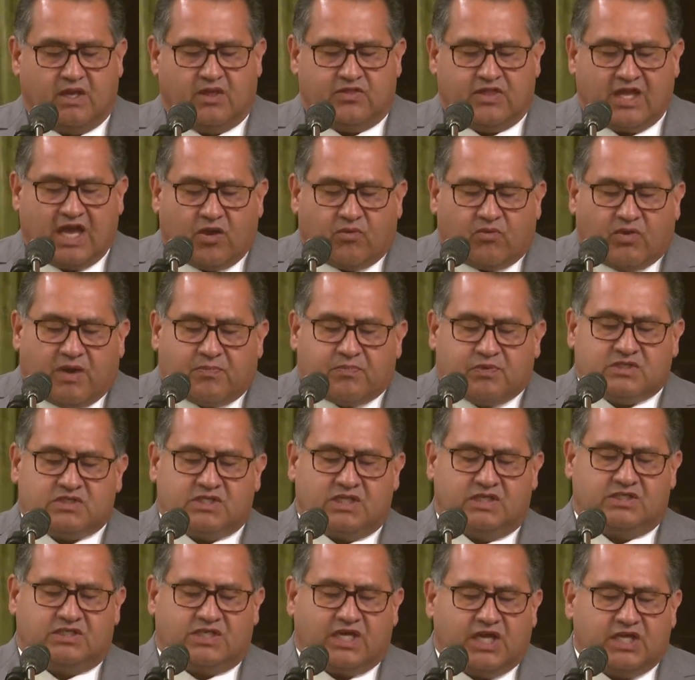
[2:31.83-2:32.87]
That
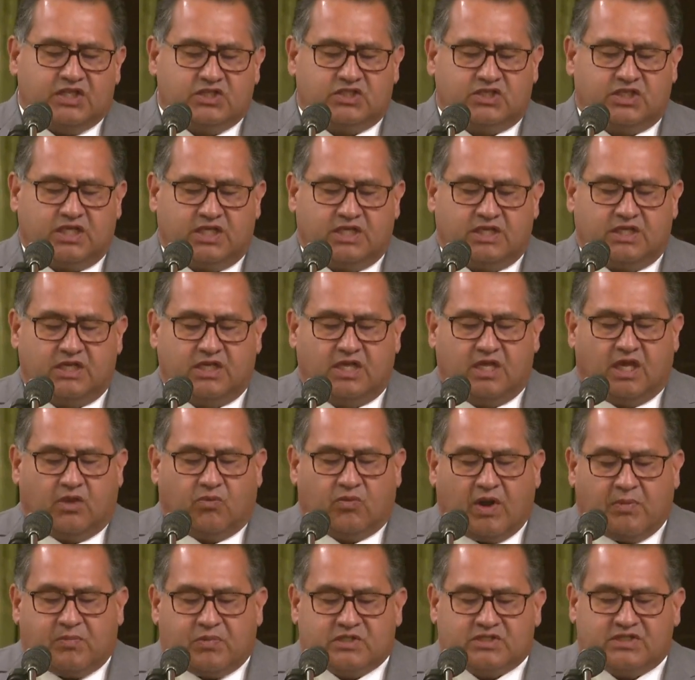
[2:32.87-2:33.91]
representation
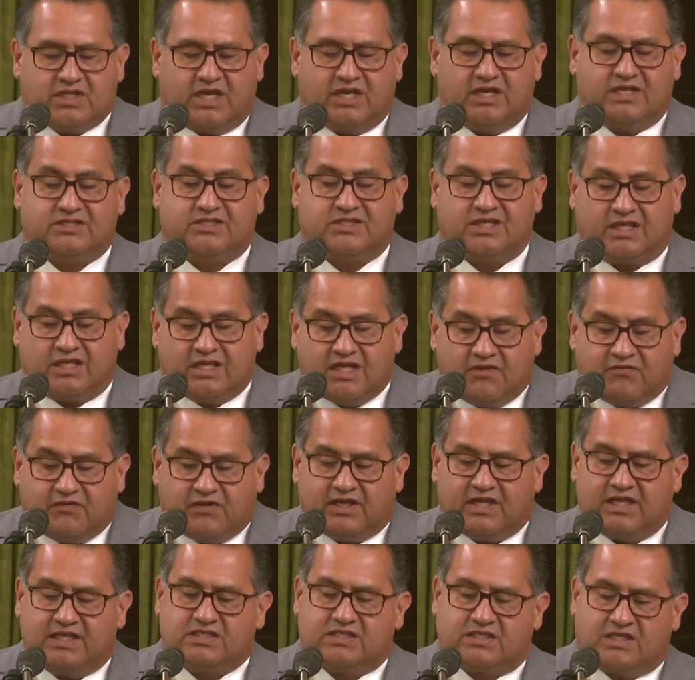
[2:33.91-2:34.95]
represented a
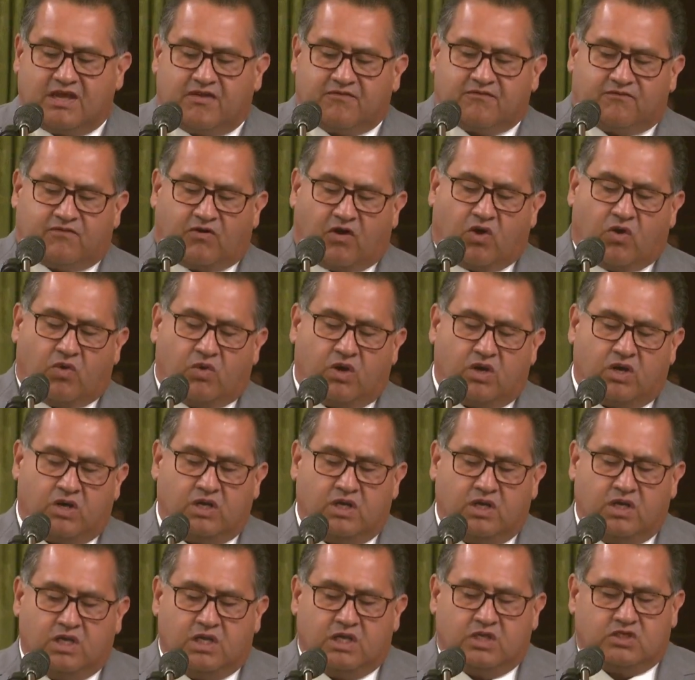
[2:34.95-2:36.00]
significant step forward
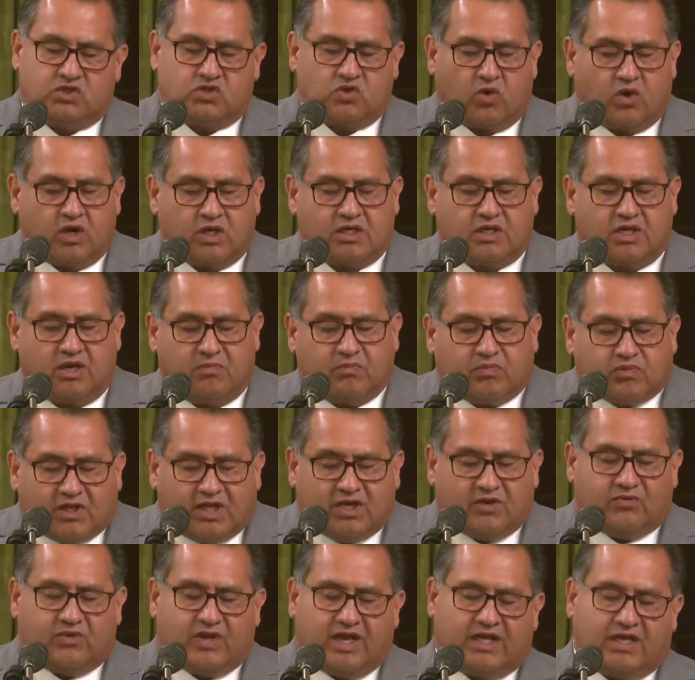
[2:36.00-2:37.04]
toward
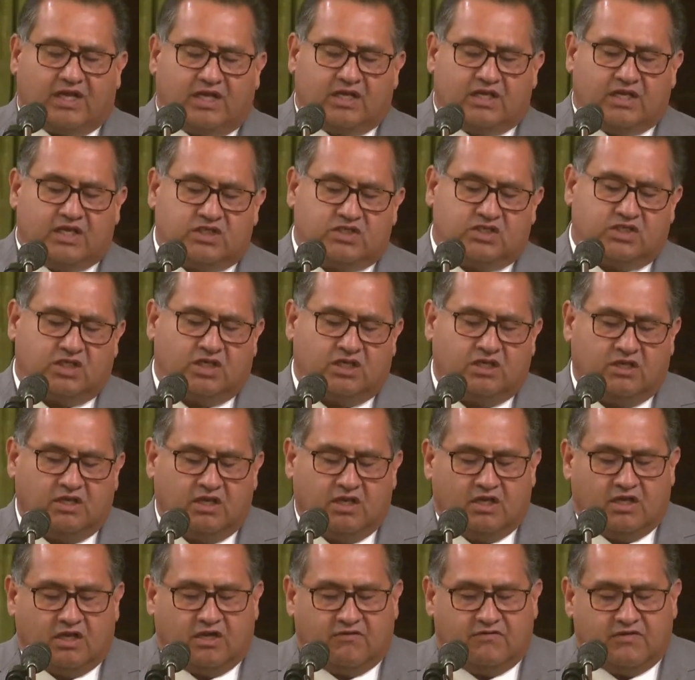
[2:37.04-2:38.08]
complete recognition
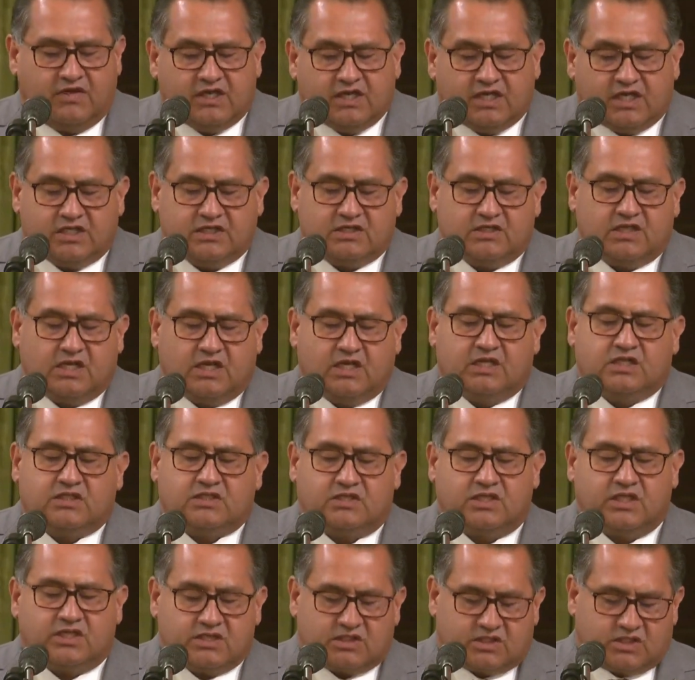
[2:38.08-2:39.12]
of Indian
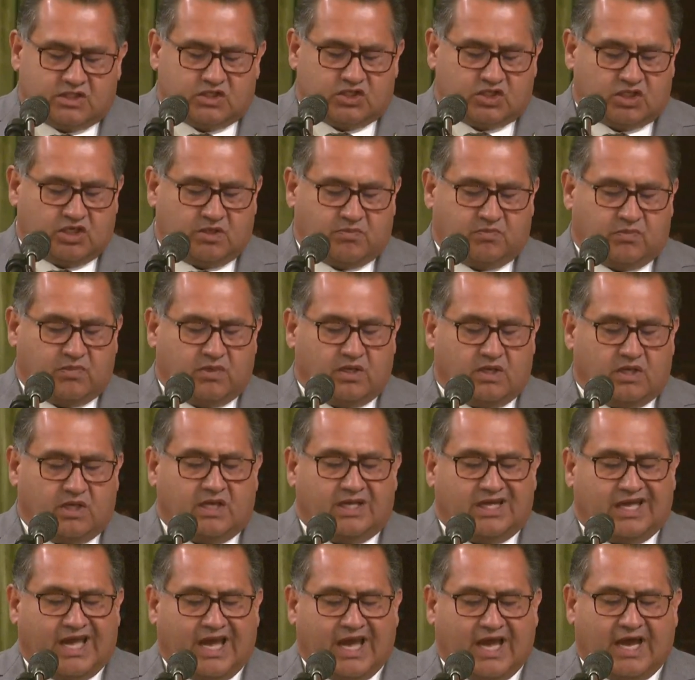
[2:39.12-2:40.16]
Citizenship
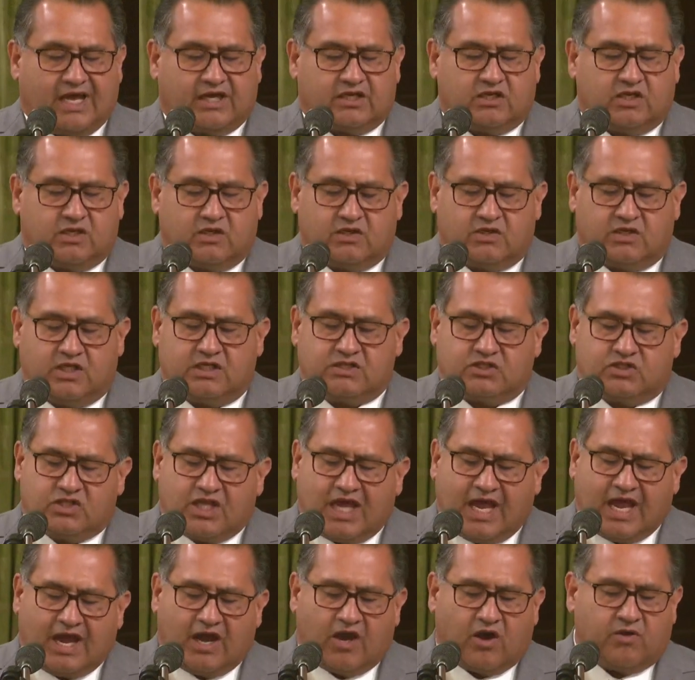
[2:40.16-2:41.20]
Act that's
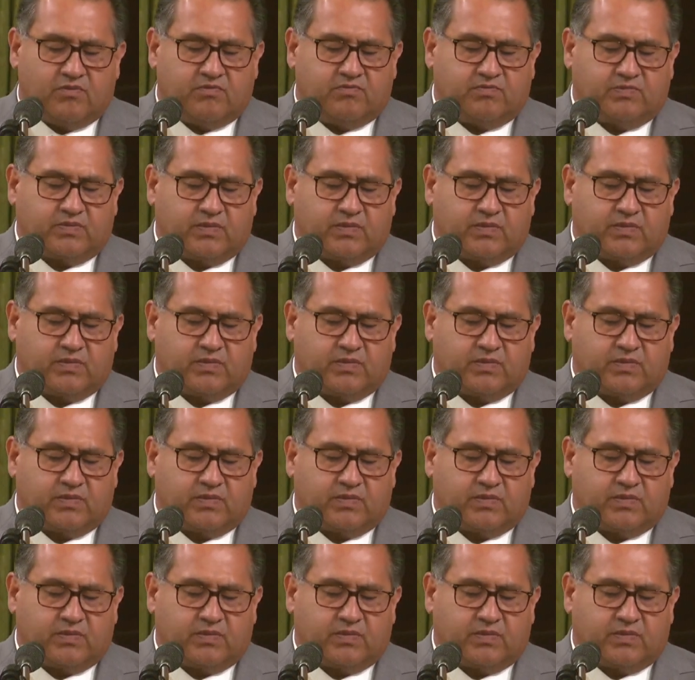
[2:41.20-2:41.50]
there.